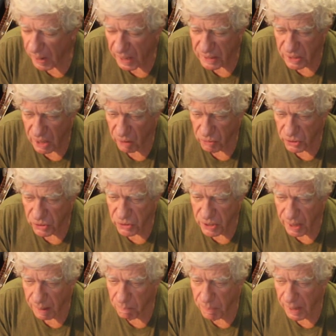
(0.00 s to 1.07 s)
I saw just
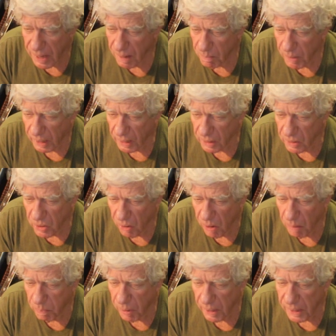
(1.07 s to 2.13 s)
how bad my
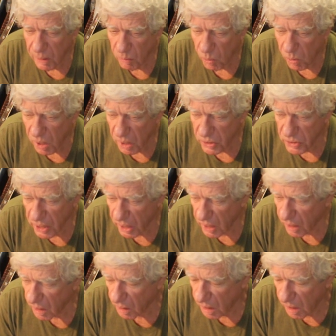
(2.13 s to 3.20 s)
guitar playing was, and